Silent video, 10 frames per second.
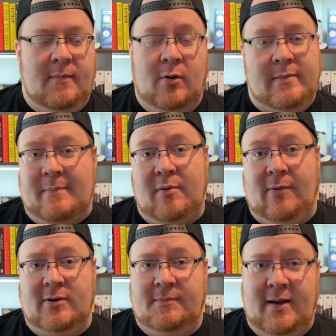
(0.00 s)
one of my
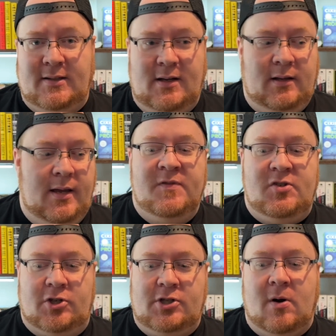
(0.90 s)
brothers basically,
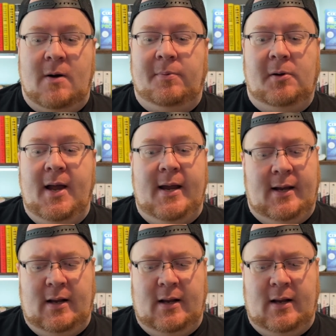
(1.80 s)
just started playing.